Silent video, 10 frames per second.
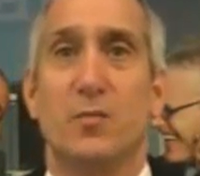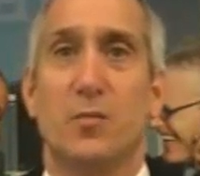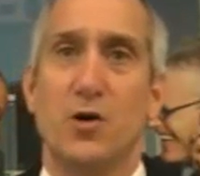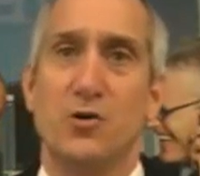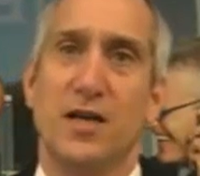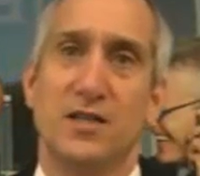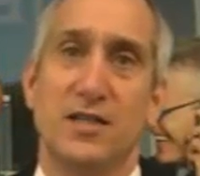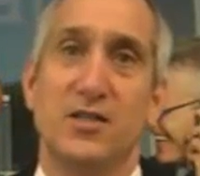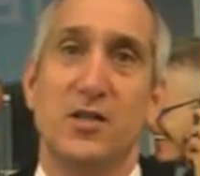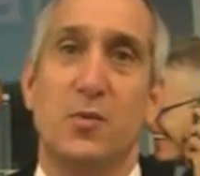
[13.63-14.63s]

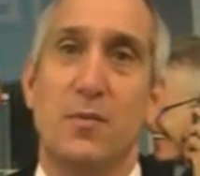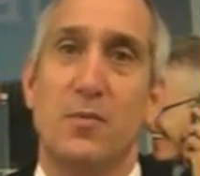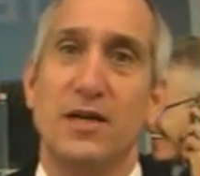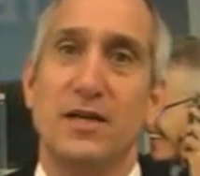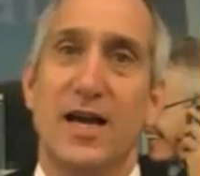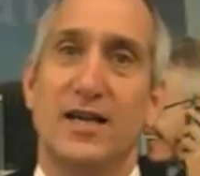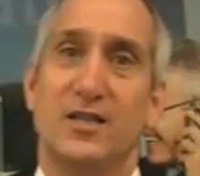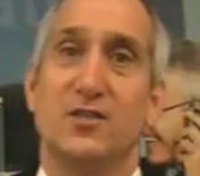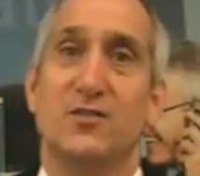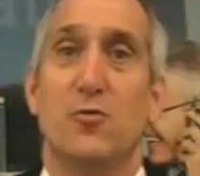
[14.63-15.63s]
protesting the property
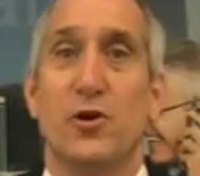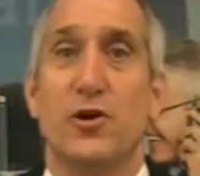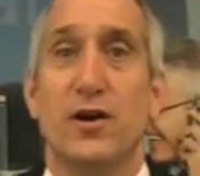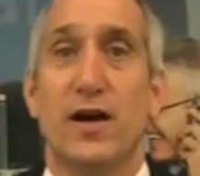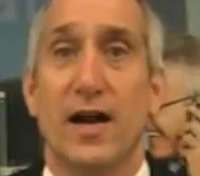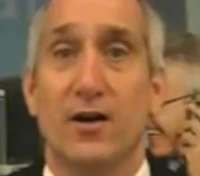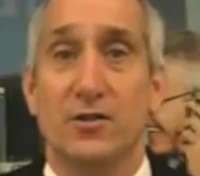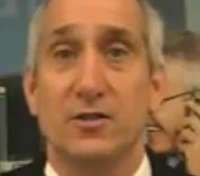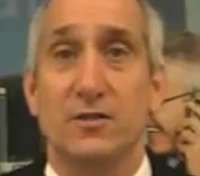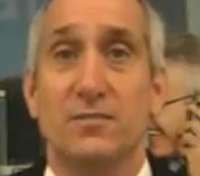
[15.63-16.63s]
taxes for your house.